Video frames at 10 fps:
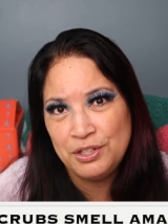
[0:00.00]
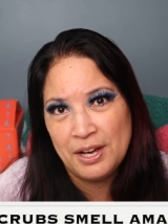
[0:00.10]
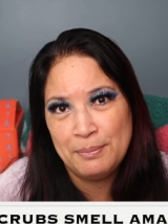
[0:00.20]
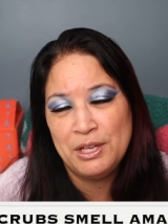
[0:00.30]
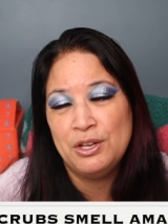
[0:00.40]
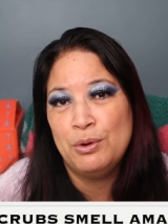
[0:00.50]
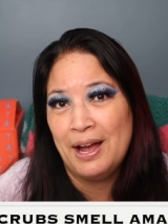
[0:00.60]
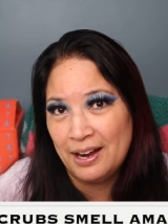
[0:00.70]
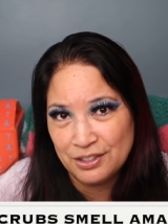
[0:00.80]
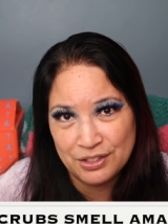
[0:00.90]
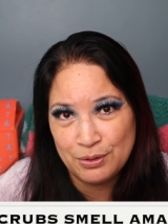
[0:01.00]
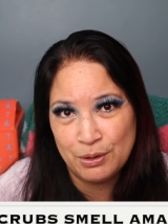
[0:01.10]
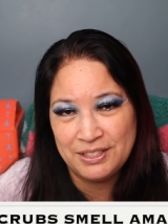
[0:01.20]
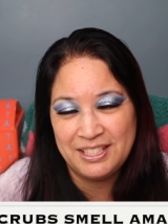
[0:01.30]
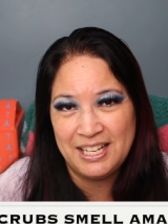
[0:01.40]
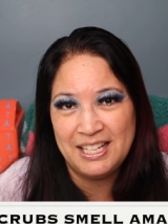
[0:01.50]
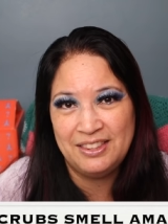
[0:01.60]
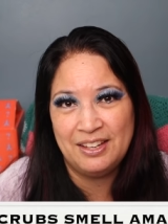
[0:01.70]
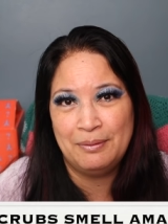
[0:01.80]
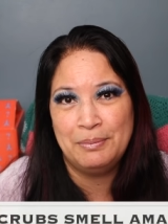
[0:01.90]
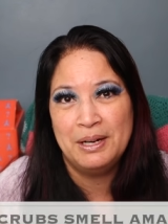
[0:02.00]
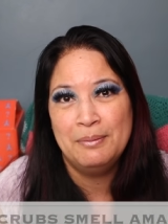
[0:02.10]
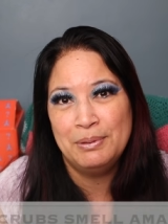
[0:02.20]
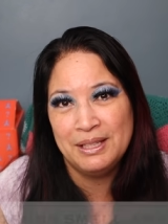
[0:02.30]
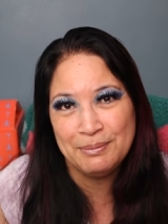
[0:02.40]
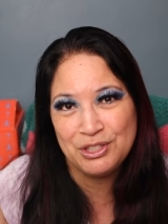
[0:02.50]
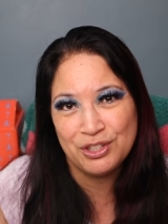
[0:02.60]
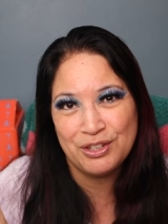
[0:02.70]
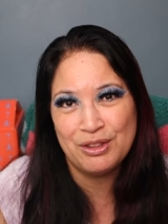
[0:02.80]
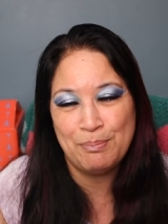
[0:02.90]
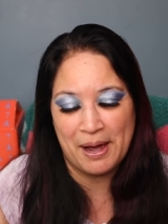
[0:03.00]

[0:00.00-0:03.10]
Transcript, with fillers: yummy you actually want to eat them. But let me show you the